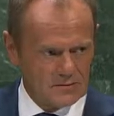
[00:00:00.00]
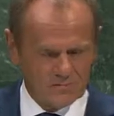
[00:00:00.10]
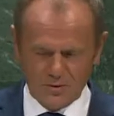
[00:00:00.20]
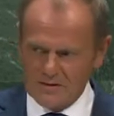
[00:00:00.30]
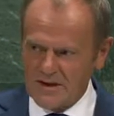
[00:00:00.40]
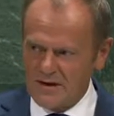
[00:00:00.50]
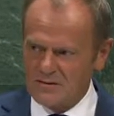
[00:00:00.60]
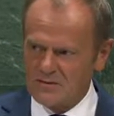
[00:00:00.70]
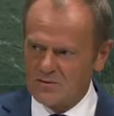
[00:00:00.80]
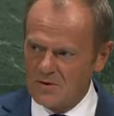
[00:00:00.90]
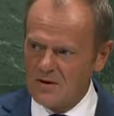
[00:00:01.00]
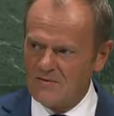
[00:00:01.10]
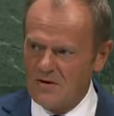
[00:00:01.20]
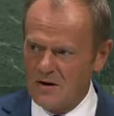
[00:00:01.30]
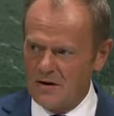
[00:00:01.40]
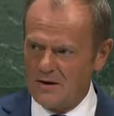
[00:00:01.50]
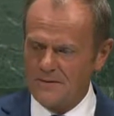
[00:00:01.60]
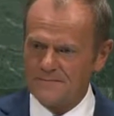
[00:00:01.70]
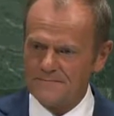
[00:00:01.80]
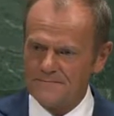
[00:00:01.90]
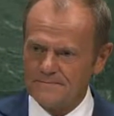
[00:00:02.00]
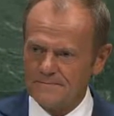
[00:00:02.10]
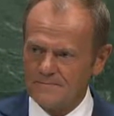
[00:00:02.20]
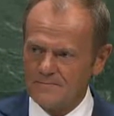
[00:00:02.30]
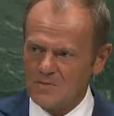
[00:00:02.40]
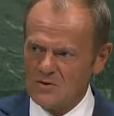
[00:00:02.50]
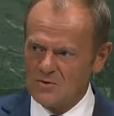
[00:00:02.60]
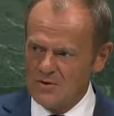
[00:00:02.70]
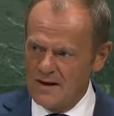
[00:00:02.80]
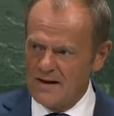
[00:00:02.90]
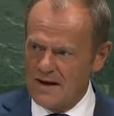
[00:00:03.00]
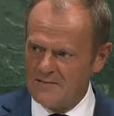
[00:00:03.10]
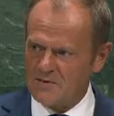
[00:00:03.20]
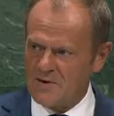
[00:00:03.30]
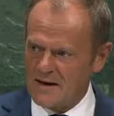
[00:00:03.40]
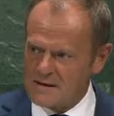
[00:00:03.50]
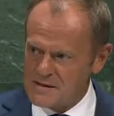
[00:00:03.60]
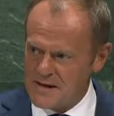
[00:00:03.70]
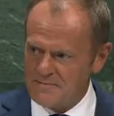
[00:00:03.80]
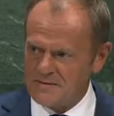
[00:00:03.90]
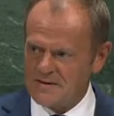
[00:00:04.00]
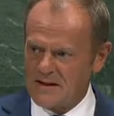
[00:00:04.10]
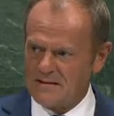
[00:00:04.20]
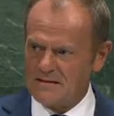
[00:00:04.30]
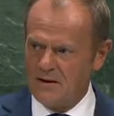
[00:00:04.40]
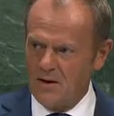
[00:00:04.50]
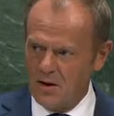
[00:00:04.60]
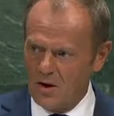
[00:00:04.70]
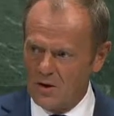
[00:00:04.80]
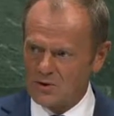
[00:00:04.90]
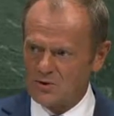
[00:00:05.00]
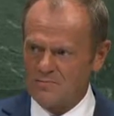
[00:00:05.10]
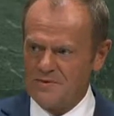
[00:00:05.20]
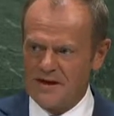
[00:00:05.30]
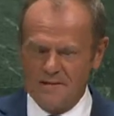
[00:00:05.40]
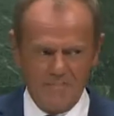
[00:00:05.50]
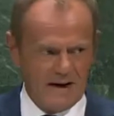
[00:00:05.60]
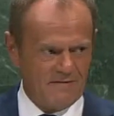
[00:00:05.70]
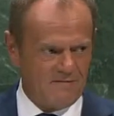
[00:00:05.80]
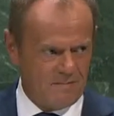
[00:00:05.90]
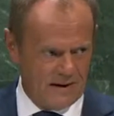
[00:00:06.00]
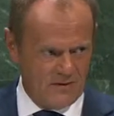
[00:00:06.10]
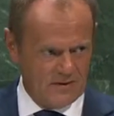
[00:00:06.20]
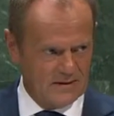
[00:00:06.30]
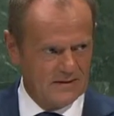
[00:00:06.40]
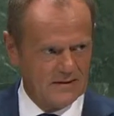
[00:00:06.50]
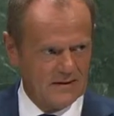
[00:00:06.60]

To protect rule of law, you really have to accept that law should be above power,